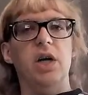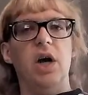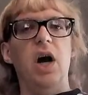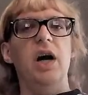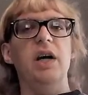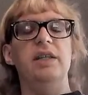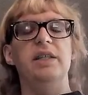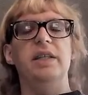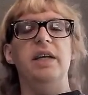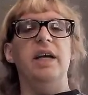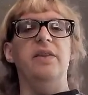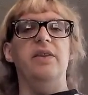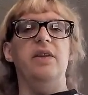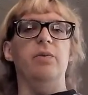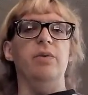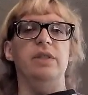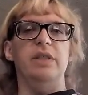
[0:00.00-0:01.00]

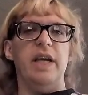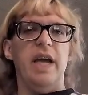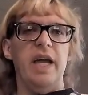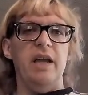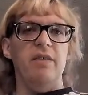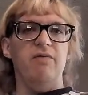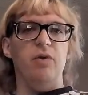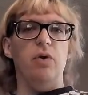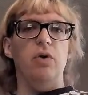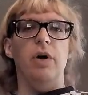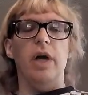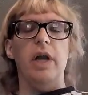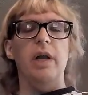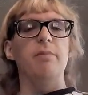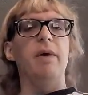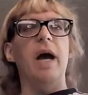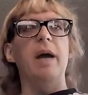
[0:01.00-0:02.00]
content that was hateful,
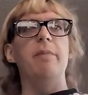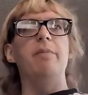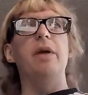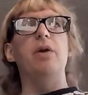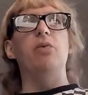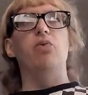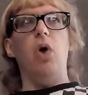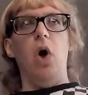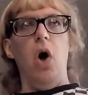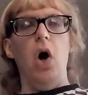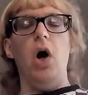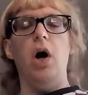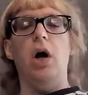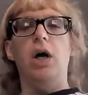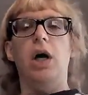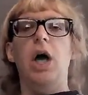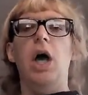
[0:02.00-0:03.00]
and it might be
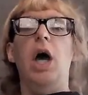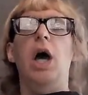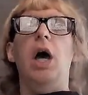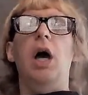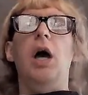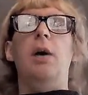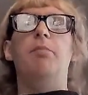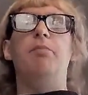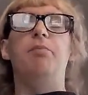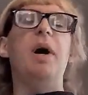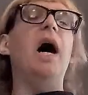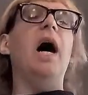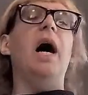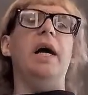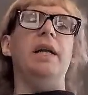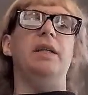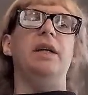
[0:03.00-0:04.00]
wrong.
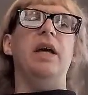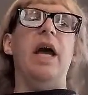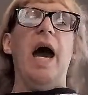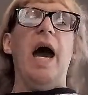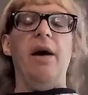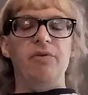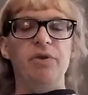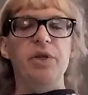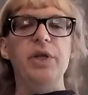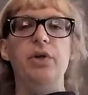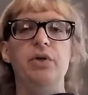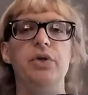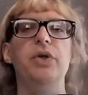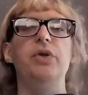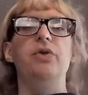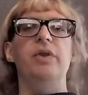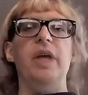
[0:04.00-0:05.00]
But after you
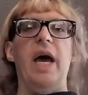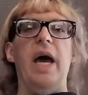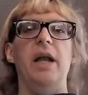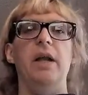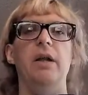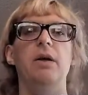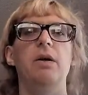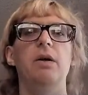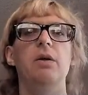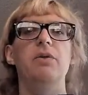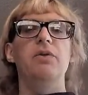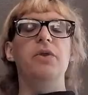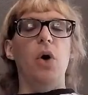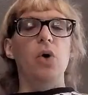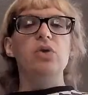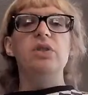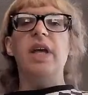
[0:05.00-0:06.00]
do that,
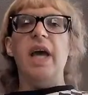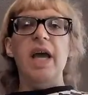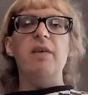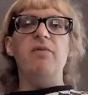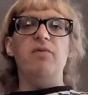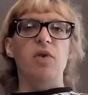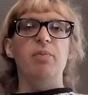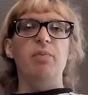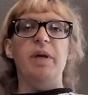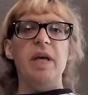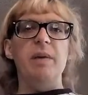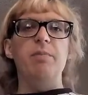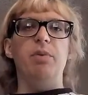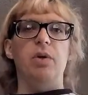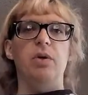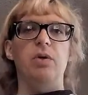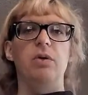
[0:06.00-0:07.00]
those hateful
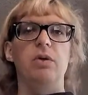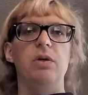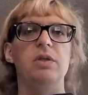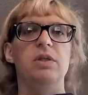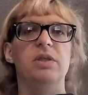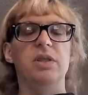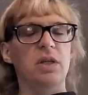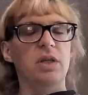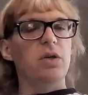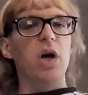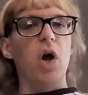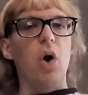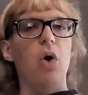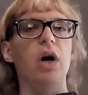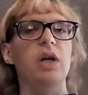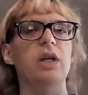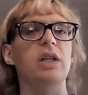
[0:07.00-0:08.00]
people still
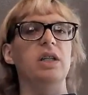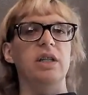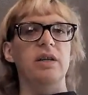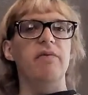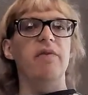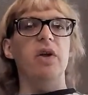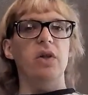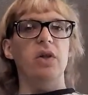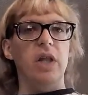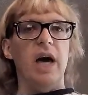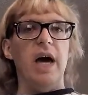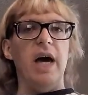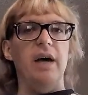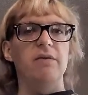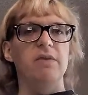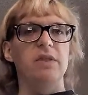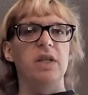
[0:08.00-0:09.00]
go on to live their
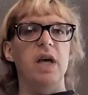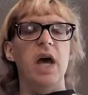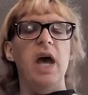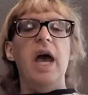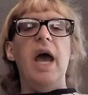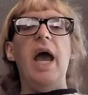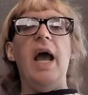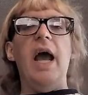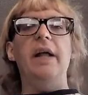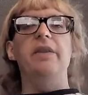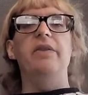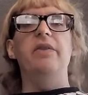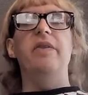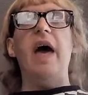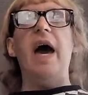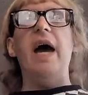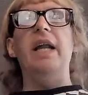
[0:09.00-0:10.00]
lives.
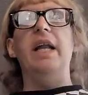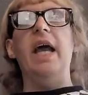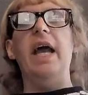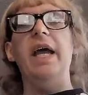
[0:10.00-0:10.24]
And that